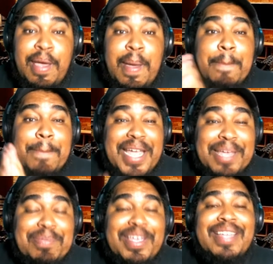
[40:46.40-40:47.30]

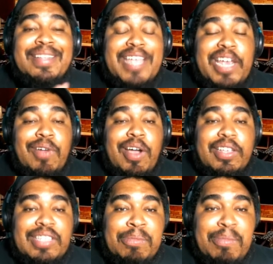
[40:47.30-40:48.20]
Mike P and Tay Rock,
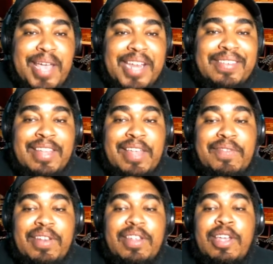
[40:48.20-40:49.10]
Summer Madness
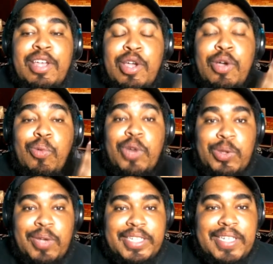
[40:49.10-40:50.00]
11. What do you
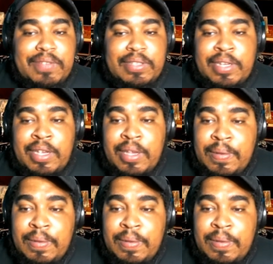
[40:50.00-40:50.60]
guys have to say?